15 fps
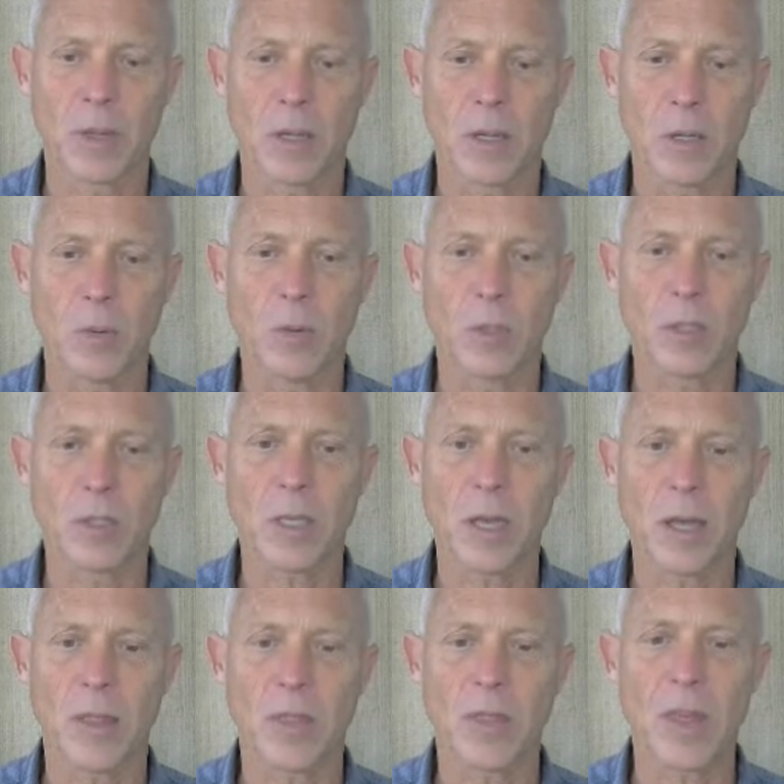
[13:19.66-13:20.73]
You will see
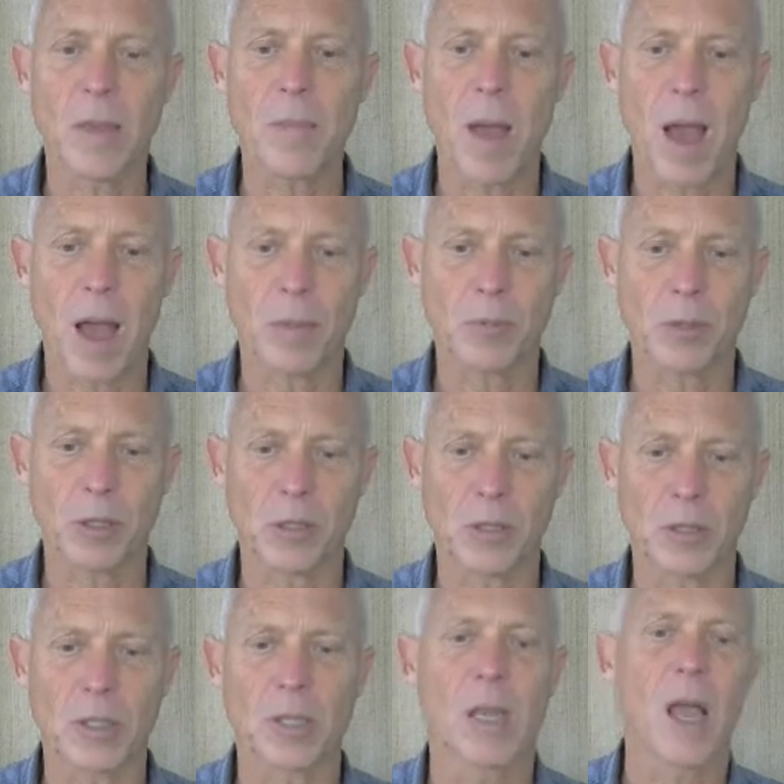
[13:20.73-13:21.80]
a theme
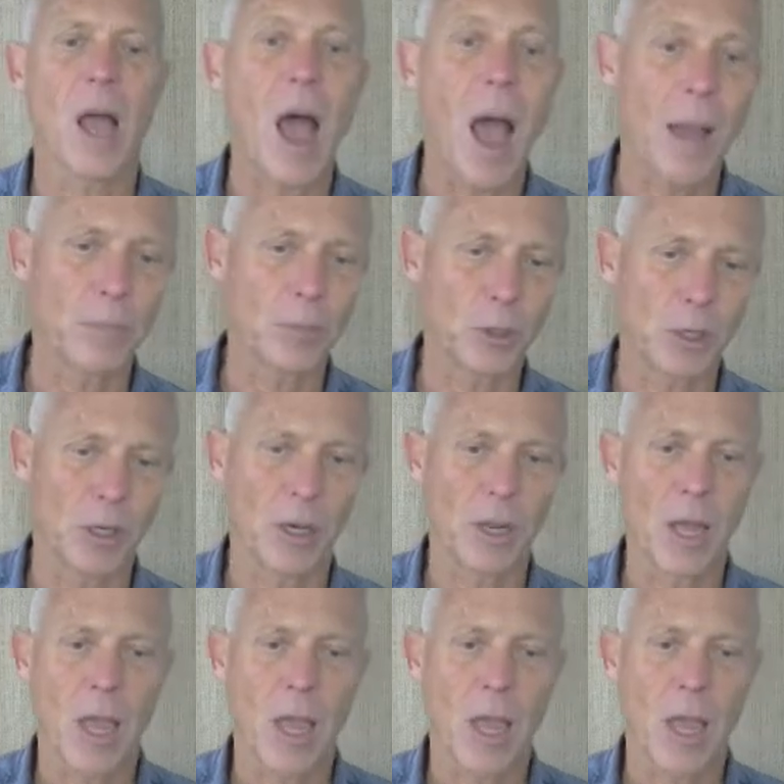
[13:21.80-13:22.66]
options option.